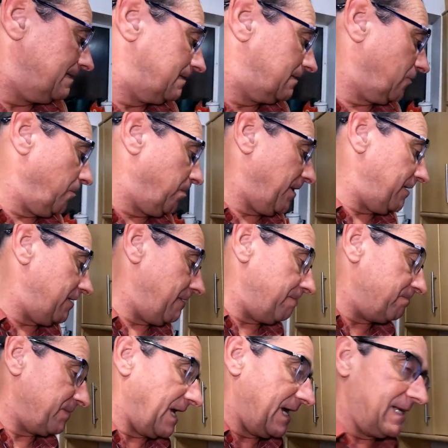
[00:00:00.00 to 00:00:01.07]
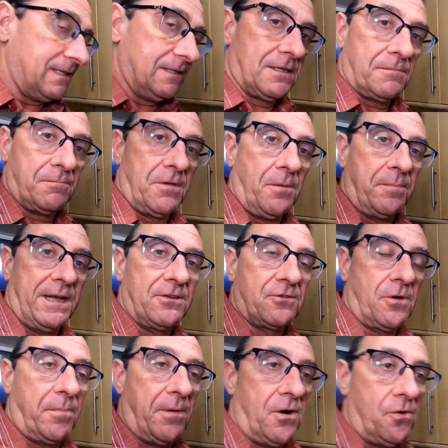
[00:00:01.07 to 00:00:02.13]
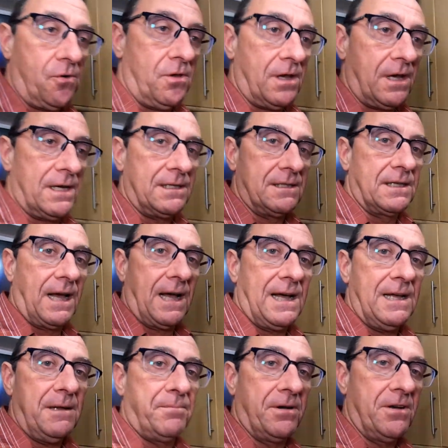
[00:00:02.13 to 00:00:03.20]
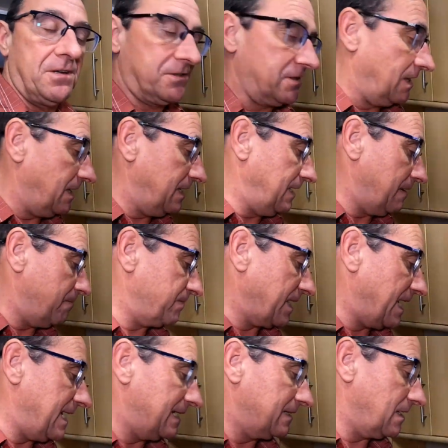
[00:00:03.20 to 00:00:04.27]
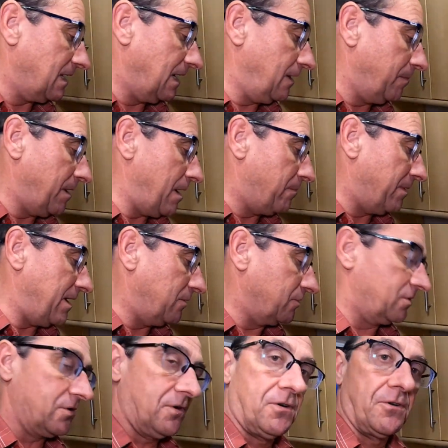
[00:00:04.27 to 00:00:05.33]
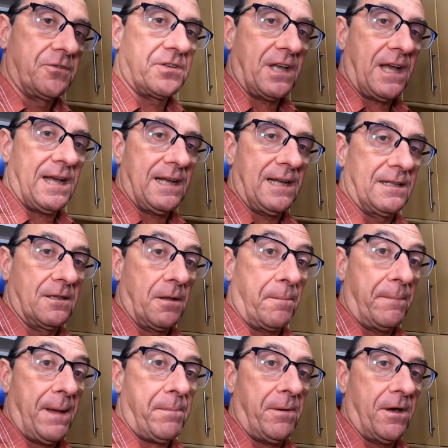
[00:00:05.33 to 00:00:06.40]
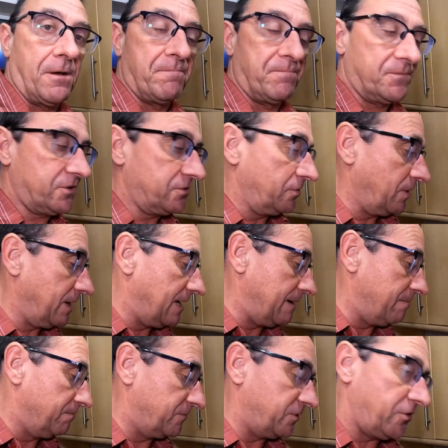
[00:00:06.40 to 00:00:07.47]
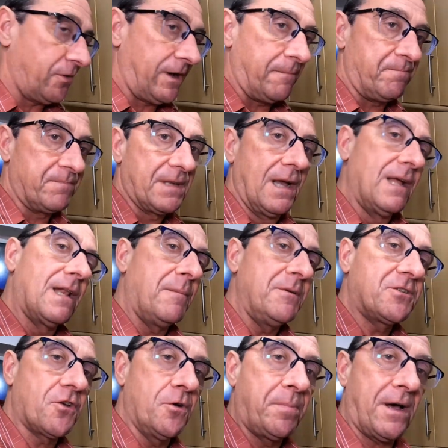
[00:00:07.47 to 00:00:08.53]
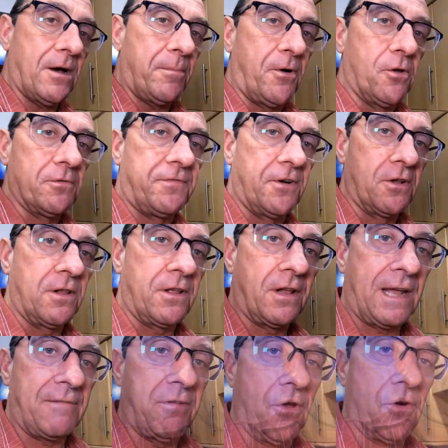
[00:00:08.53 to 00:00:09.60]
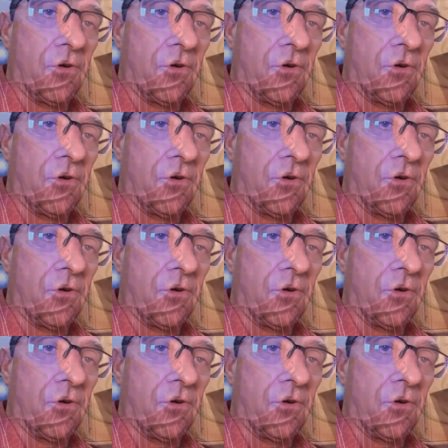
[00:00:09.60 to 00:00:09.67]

scooper and lob it into a bowl, and I personally add a little bit of brown sauce and pepper to um, to it. Let me scoop out a bowl full and have a